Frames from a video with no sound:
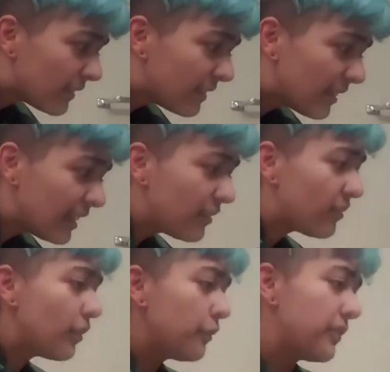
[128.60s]

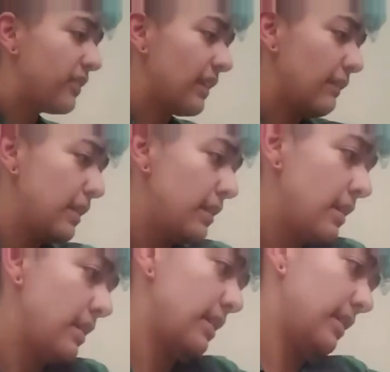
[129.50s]

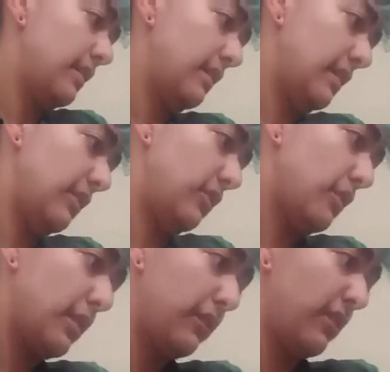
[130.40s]
SillySoph7. To
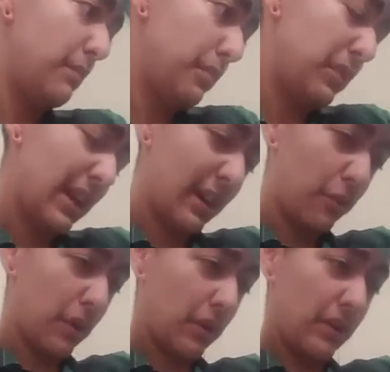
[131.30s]
start off simple,
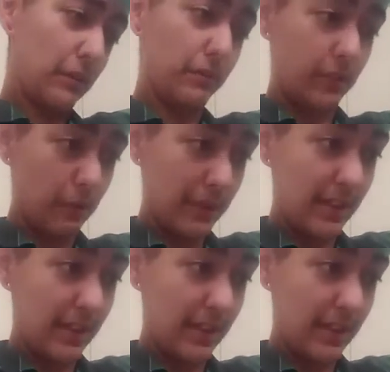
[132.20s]
how are you? Don't